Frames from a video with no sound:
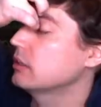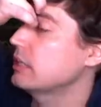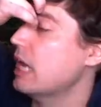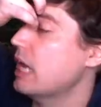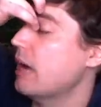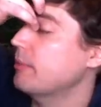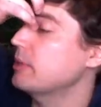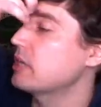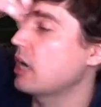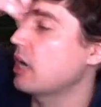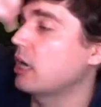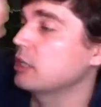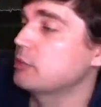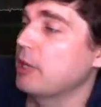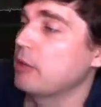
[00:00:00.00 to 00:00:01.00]
Nnamdi's
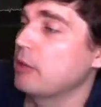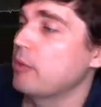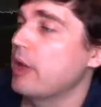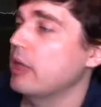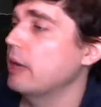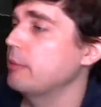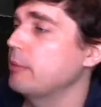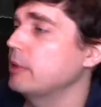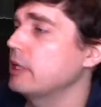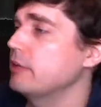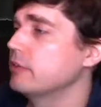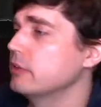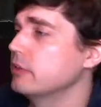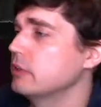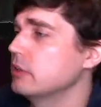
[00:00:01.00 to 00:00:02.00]
cards played well, I
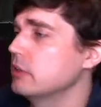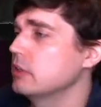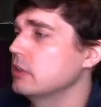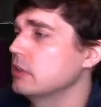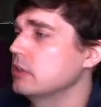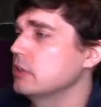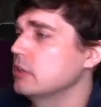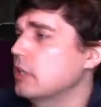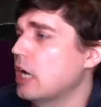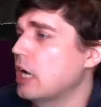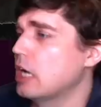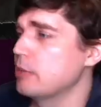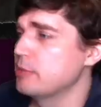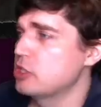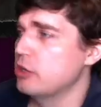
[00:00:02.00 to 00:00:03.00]
believe.
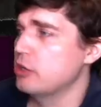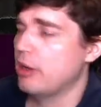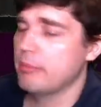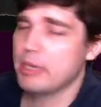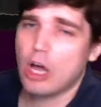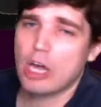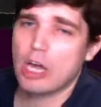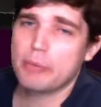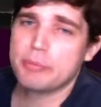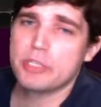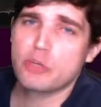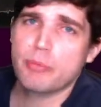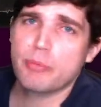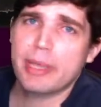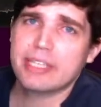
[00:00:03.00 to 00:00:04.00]
Auto position. I mean, auto
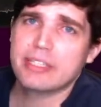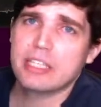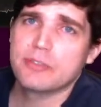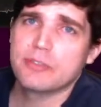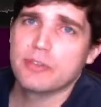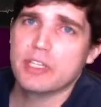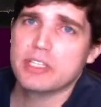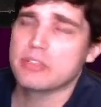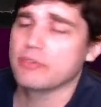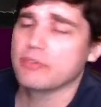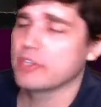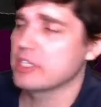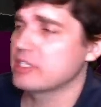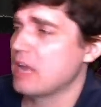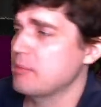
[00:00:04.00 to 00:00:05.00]
position makes sense for this for
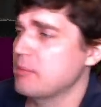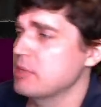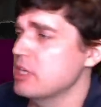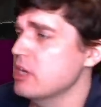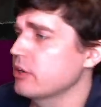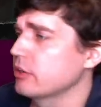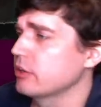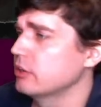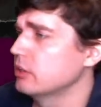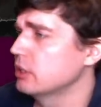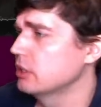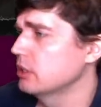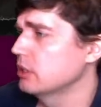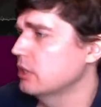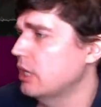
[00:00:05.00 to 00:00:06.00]
this time of year.
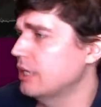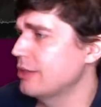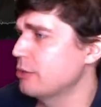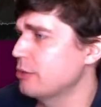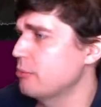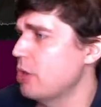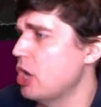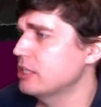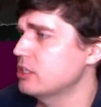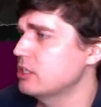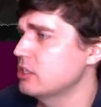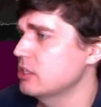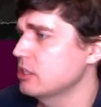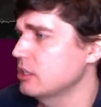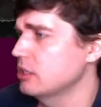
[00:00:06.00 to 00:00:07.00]
Another
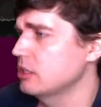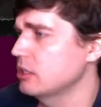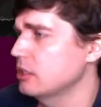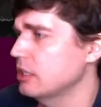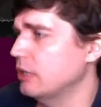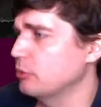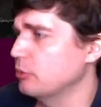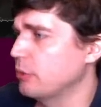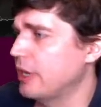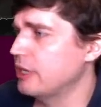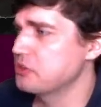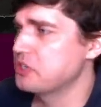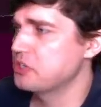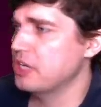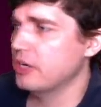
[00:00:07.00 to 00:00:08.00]
Moss in
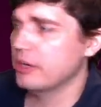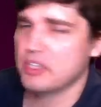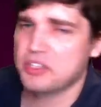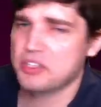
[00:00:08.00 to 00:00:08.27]
Raiders gear as a